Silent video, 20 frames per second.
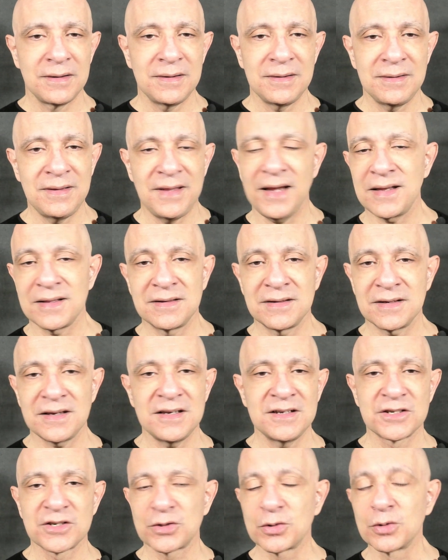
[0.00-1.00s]
That
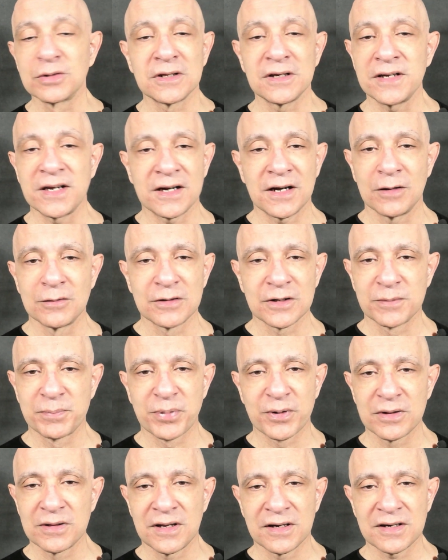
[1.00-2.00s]
is totally
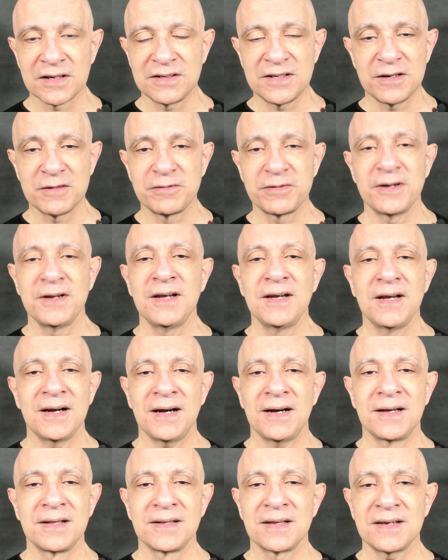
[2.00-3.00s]
counterproductive
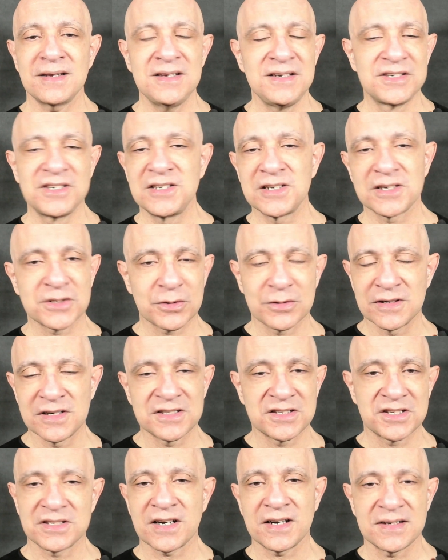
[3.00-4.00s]
and it's just going
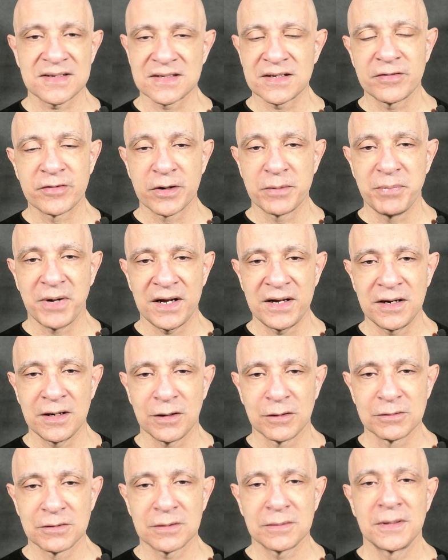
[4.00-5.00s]
to stress everybody
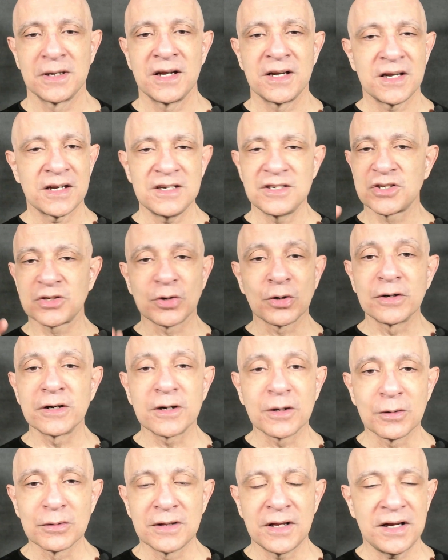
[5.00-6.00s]
out.
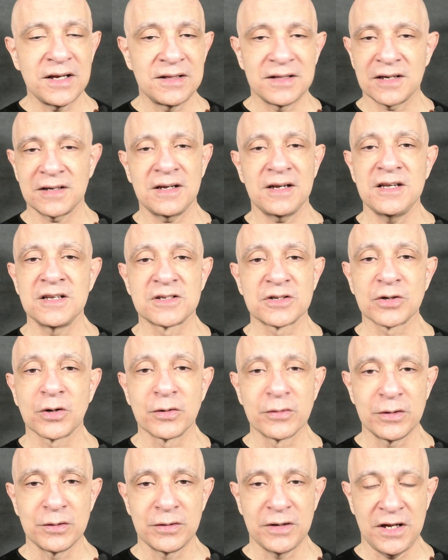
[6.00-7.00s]
Historical data, it's
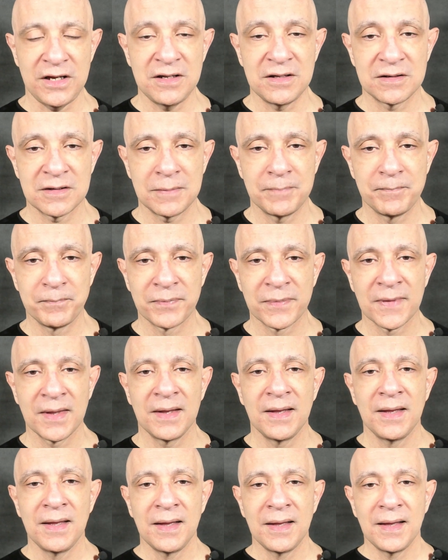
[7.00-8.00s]
all you need.
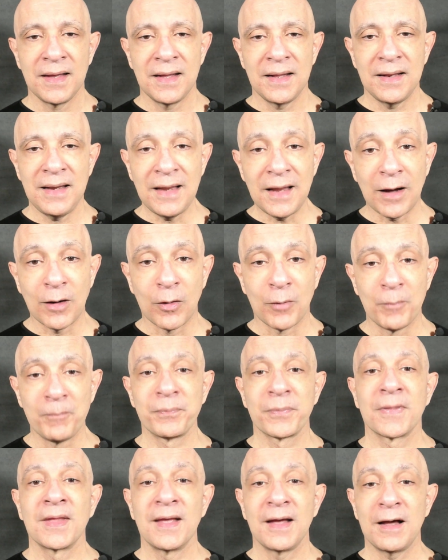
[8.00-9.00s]

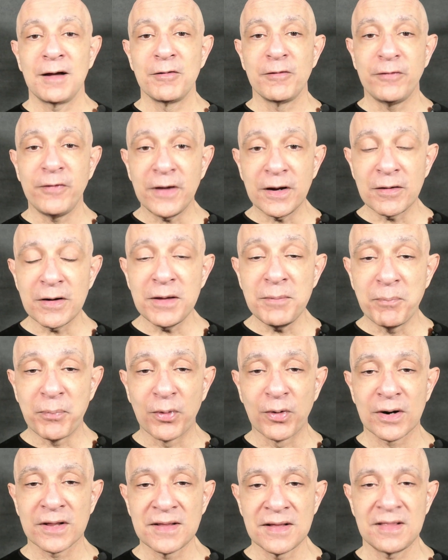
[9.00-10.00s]
Now, a very
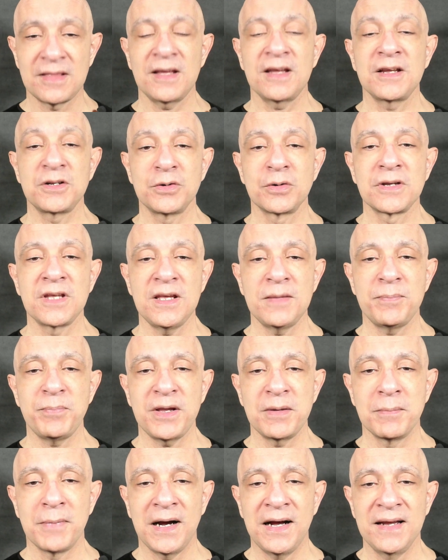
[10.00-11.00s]
important thing to keep
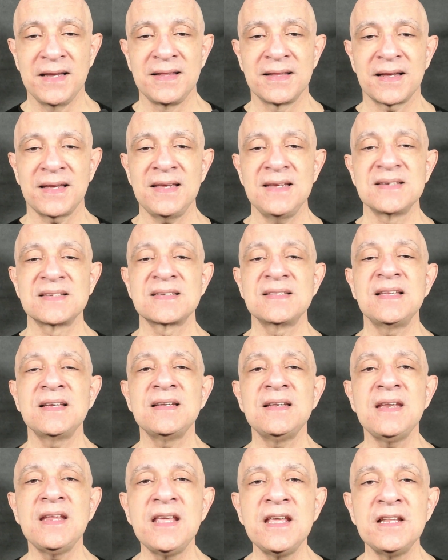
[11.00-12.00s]
in mind is the
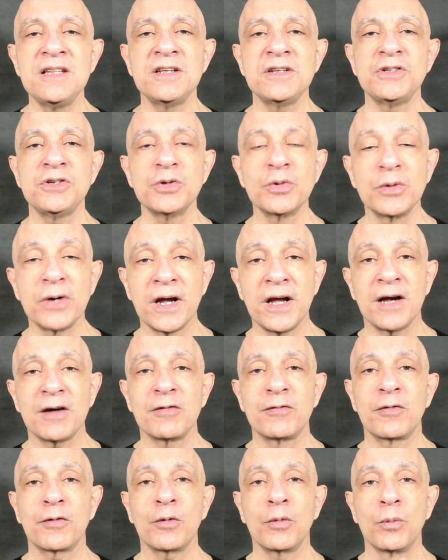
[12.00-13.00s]
need to
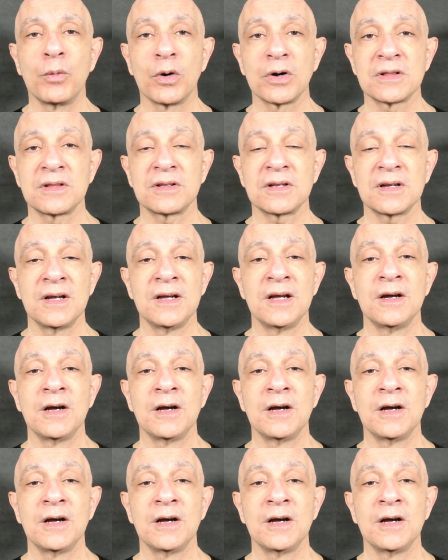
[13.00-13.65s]
have what